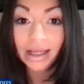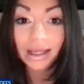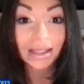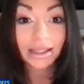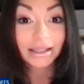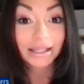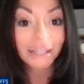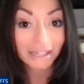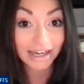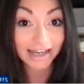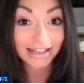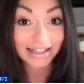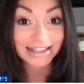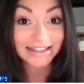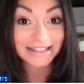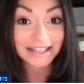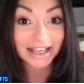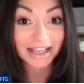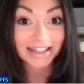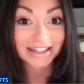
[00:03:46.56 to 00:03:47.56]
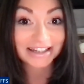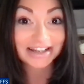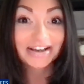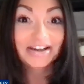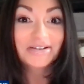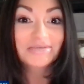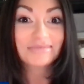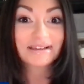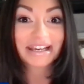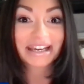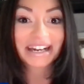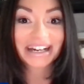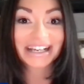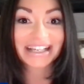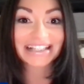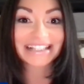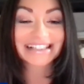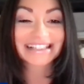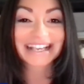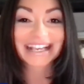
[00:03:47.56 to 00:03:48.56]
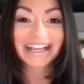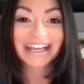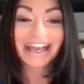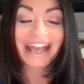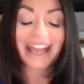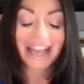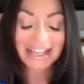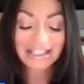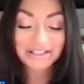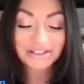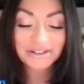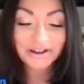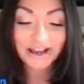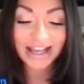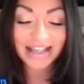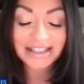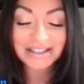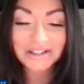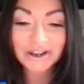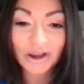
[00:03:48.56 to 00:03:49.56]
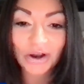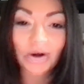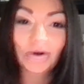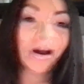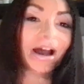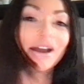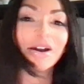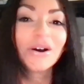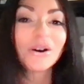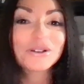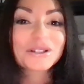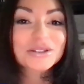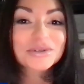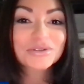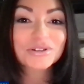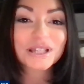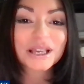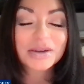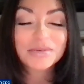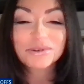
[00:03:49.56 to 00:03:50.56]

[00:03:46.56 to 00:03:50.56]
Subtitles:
the Connecticut Sun, because as you guys know, I host for them.